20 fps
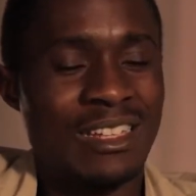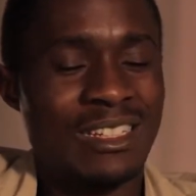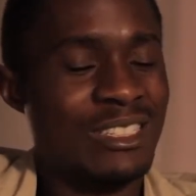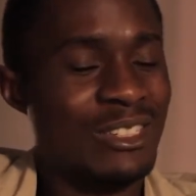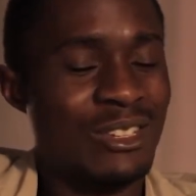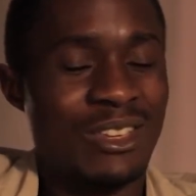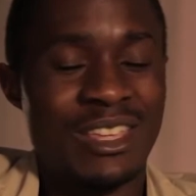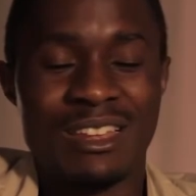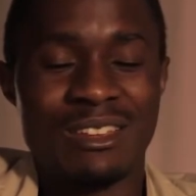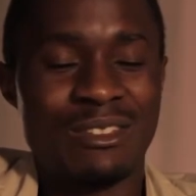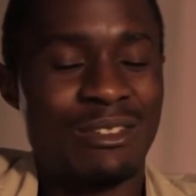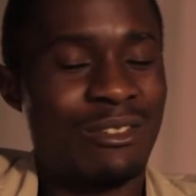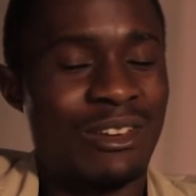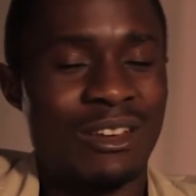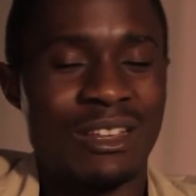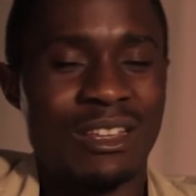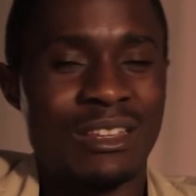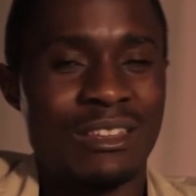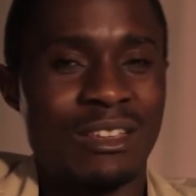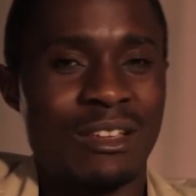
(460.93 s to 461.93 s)
so yeah,
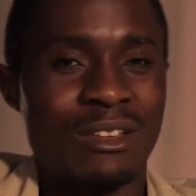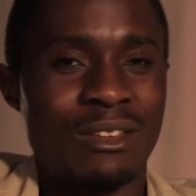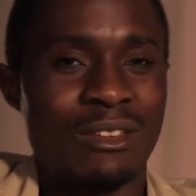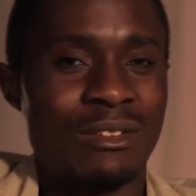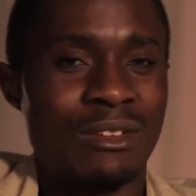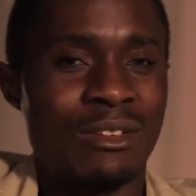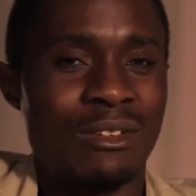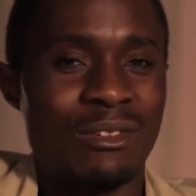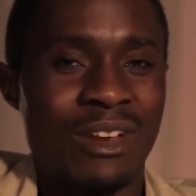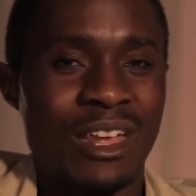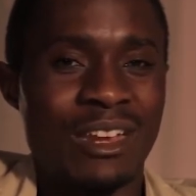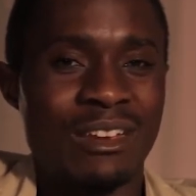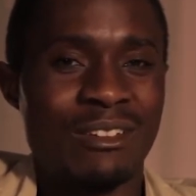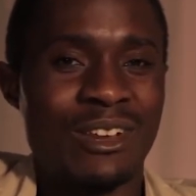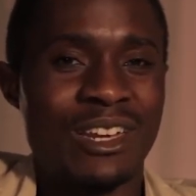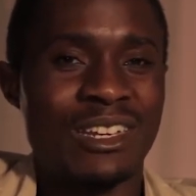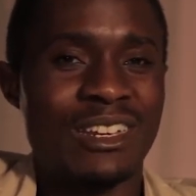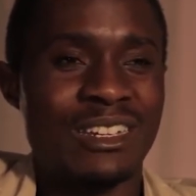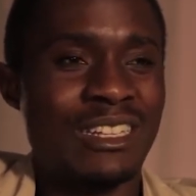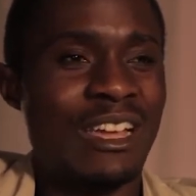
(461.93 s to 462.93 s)
the
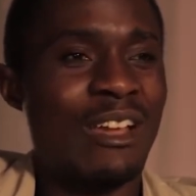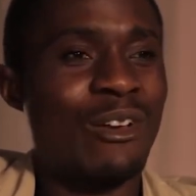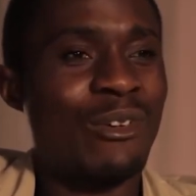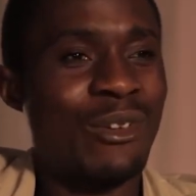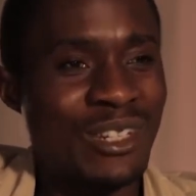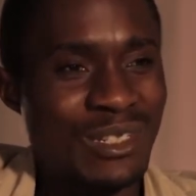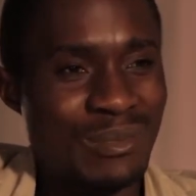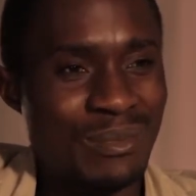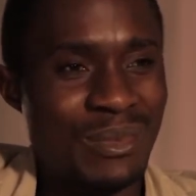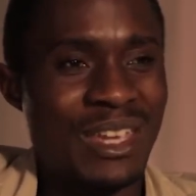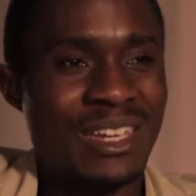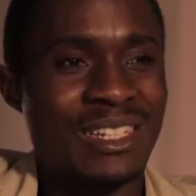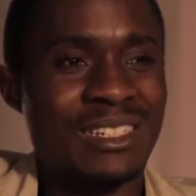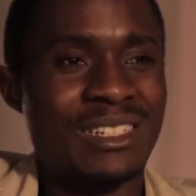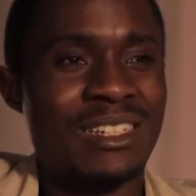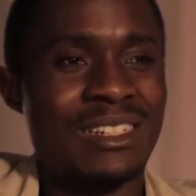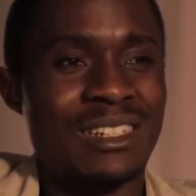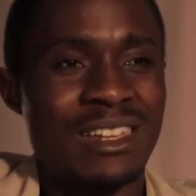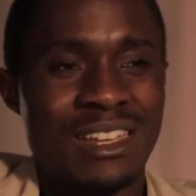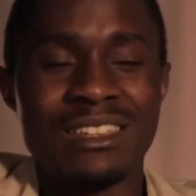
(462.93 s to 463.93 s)
writers are
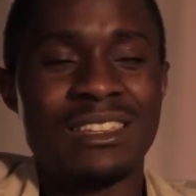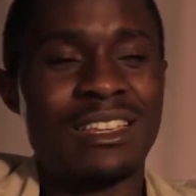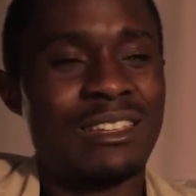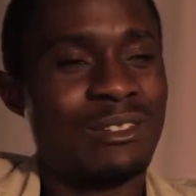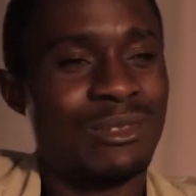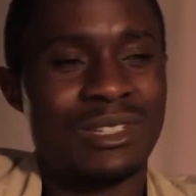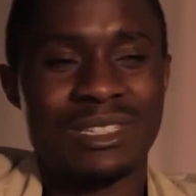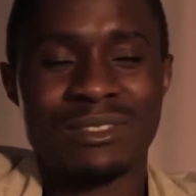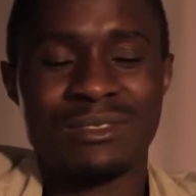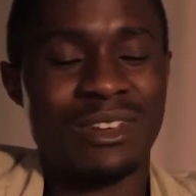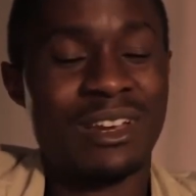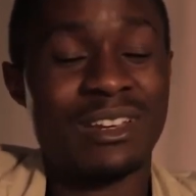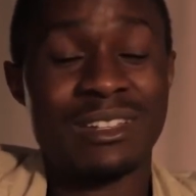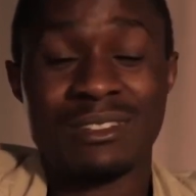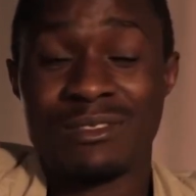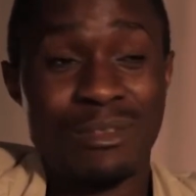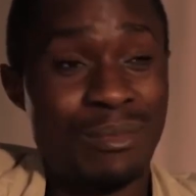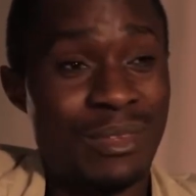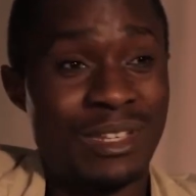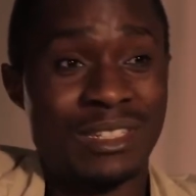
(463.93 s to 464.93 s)
respected, and that was very,
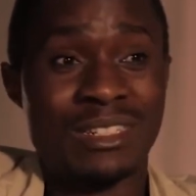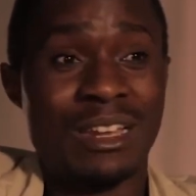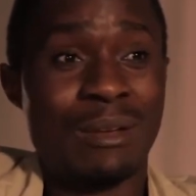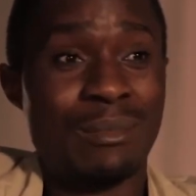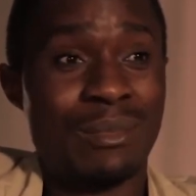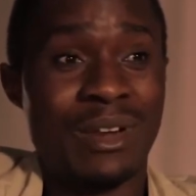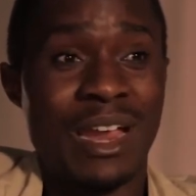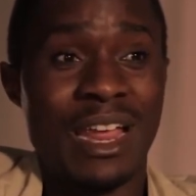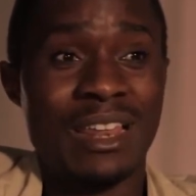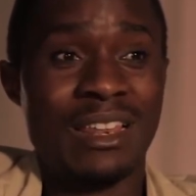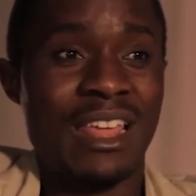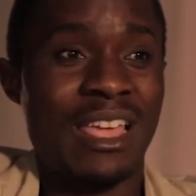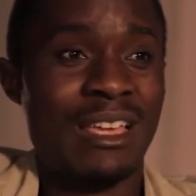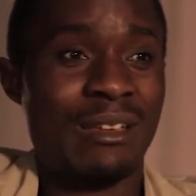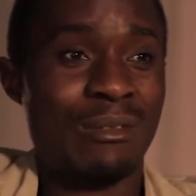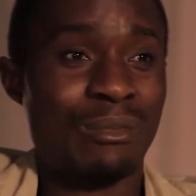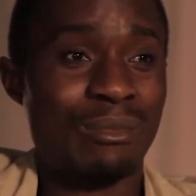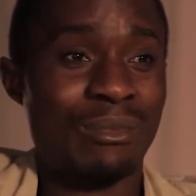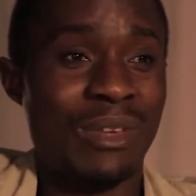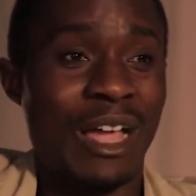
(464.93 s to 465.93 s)
for me, surprising.
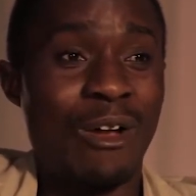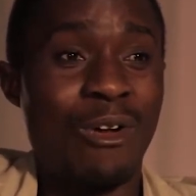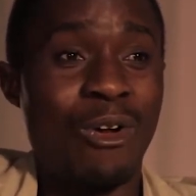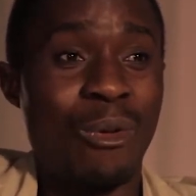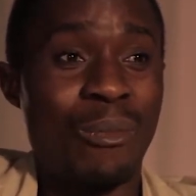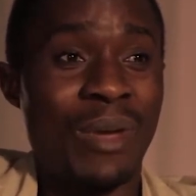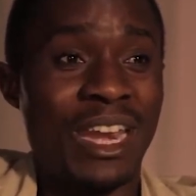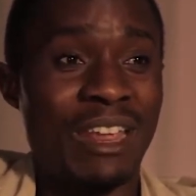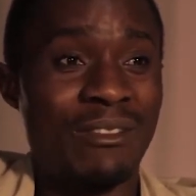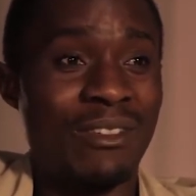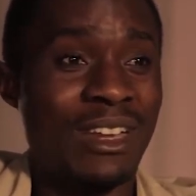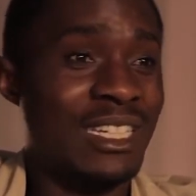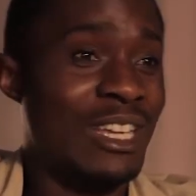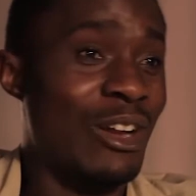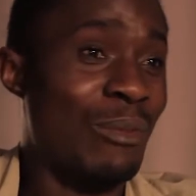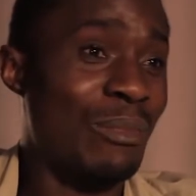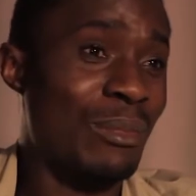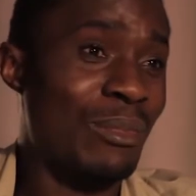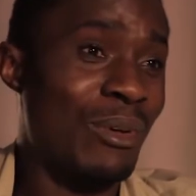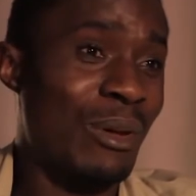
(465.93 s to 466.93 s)
Like back home, I never
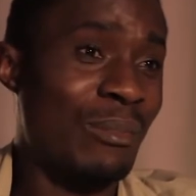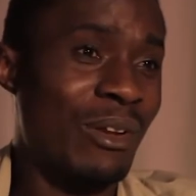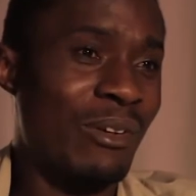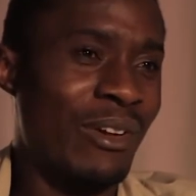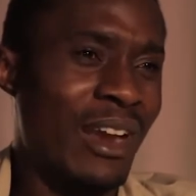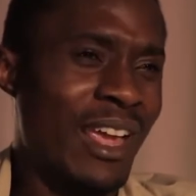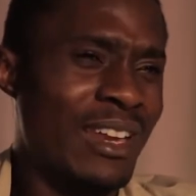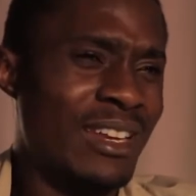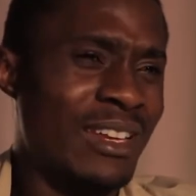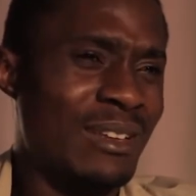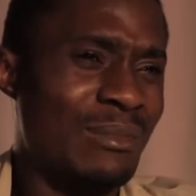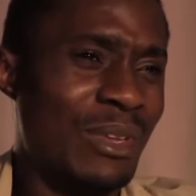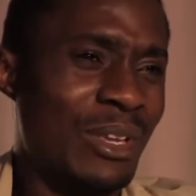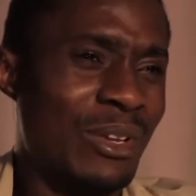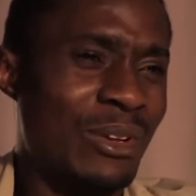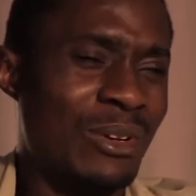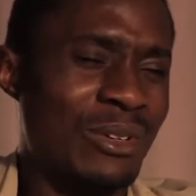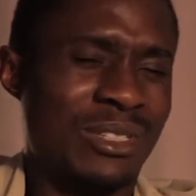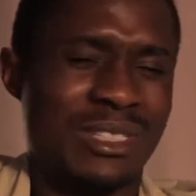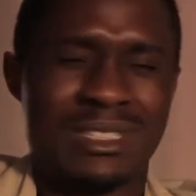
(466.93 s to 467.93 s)
tell people I'm a writer
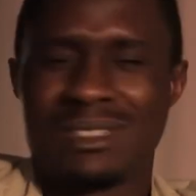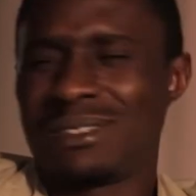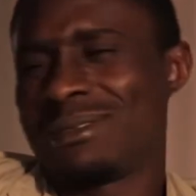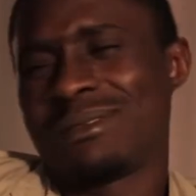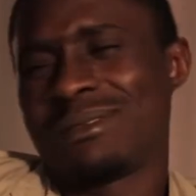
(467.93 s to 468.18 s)
because